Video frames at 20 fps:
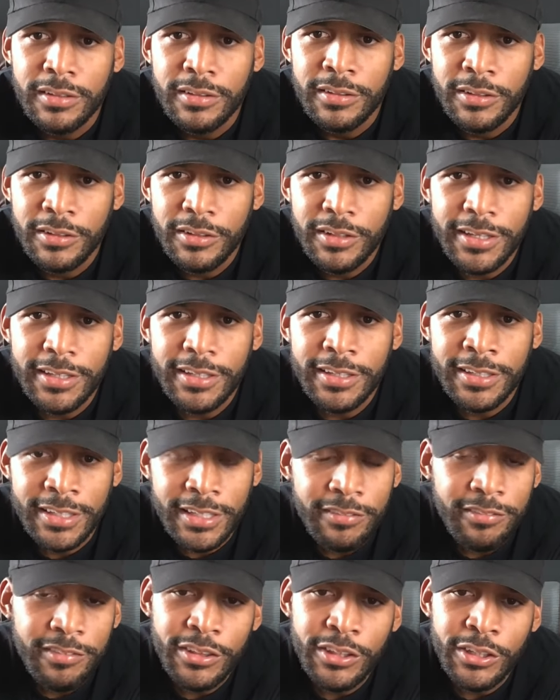They're like
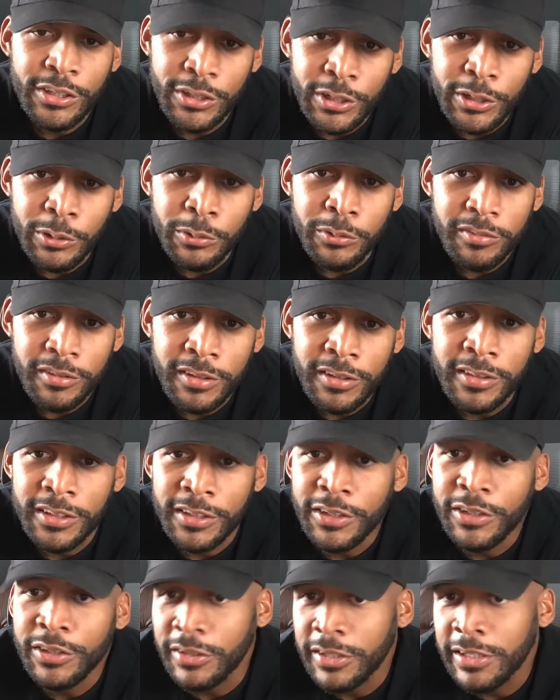giving the notes, and then
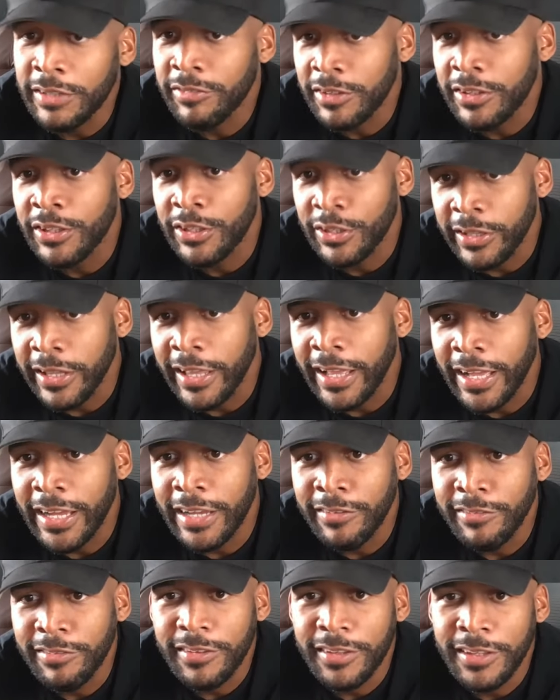they're living their
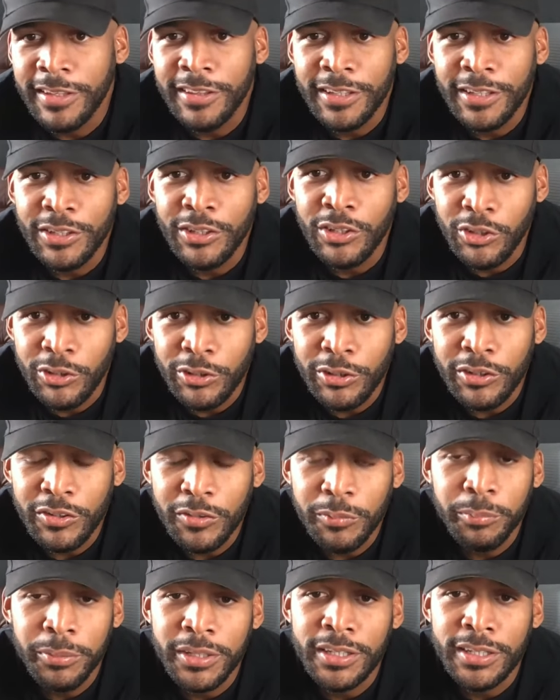lives. And then you're
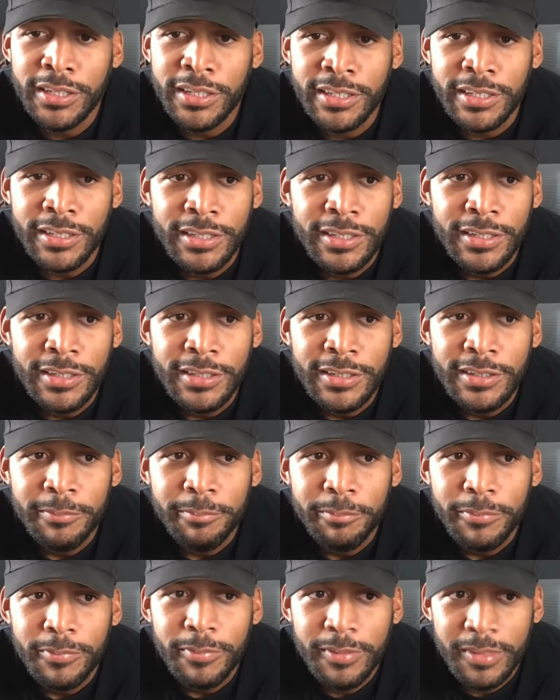spending
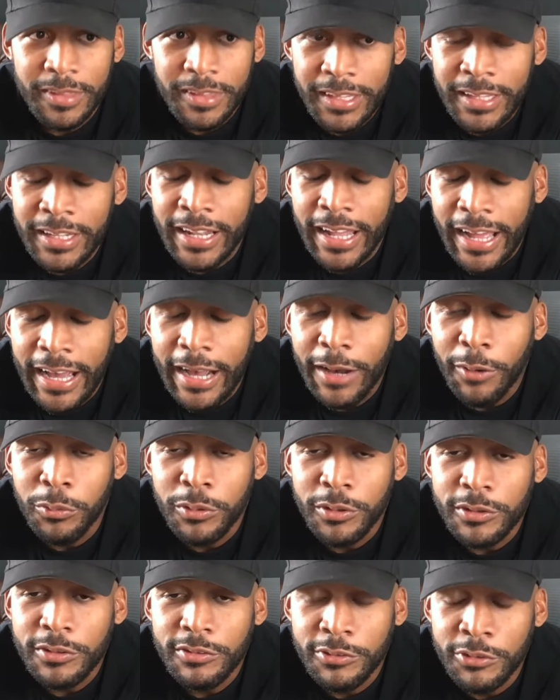10
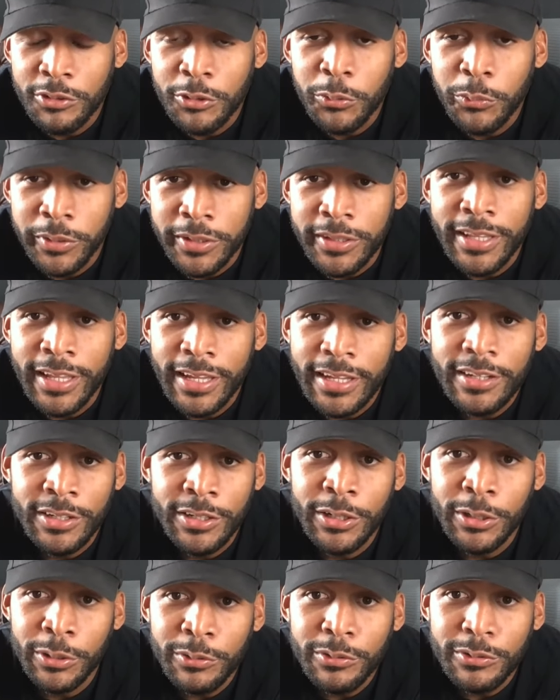hours doing that
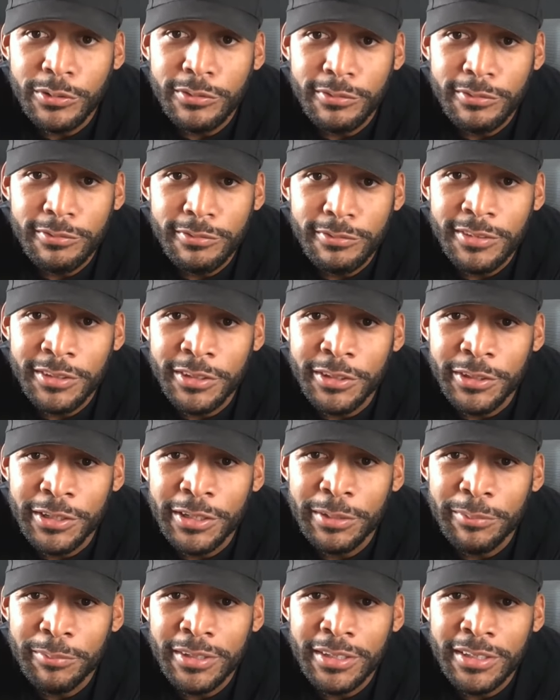note. You know
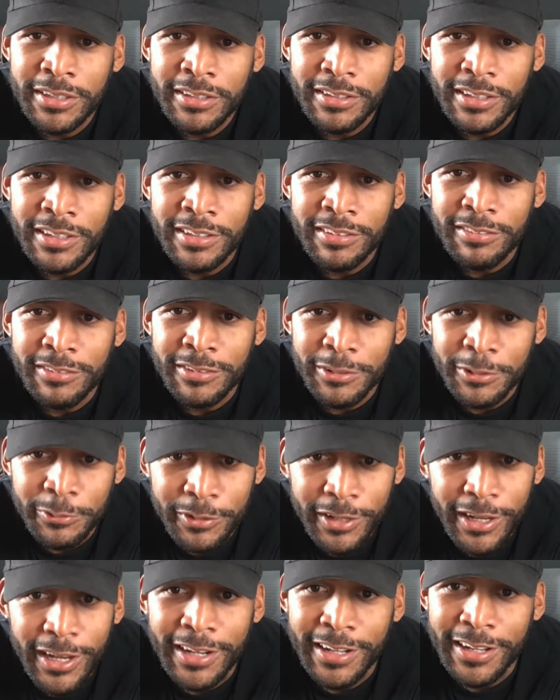what I mean? And you
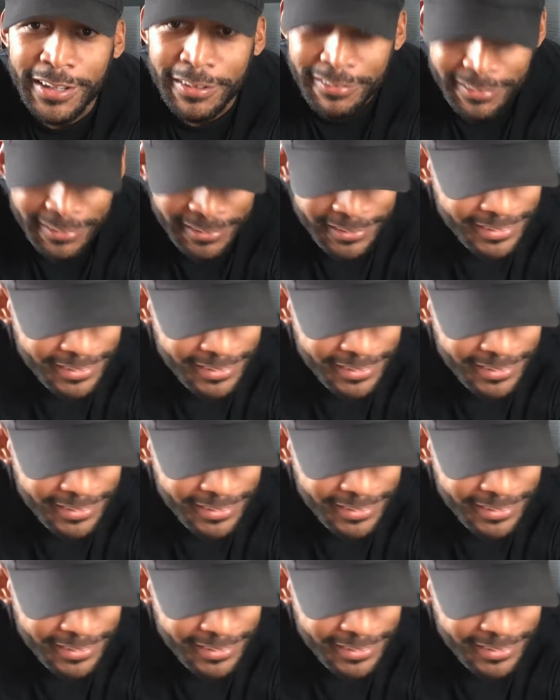gotta,